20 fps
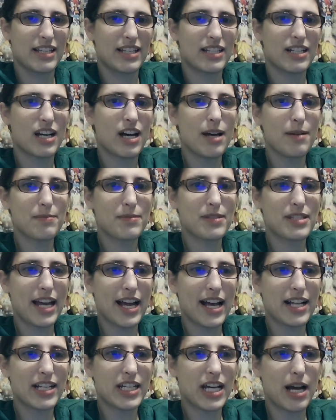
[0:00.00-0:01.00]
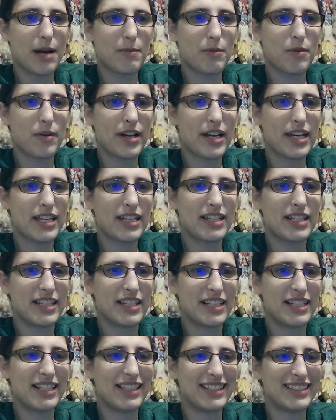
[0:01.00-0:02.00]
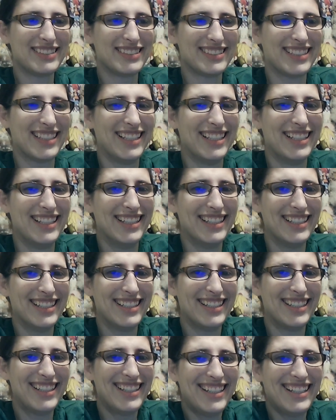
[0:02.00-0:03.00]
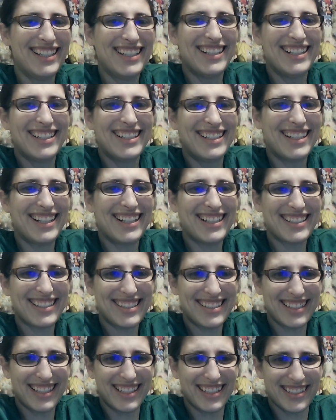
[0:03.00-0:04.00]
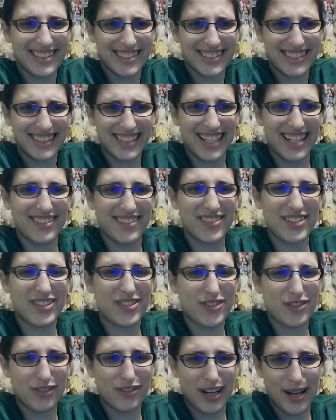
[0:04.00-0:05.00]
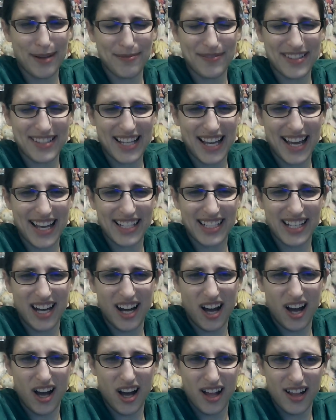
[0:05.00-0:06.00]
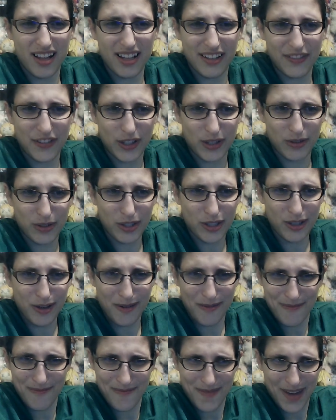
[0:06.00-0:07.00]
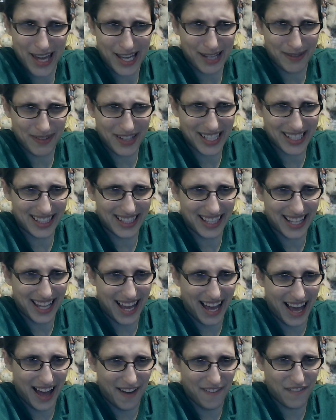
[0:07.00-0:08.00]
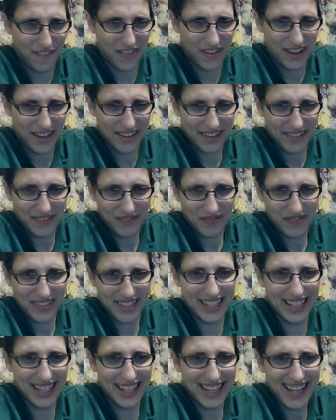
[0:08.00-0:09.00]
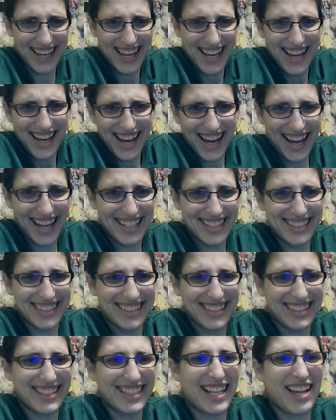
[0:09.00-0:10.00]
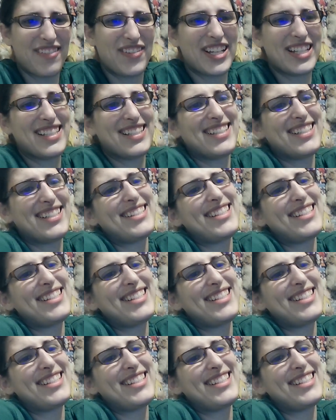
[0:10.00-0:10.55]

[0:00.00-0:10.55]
Calm down, Hamawe. Kill yourselves. Drop dead, all of you. You make me laugh. I love it.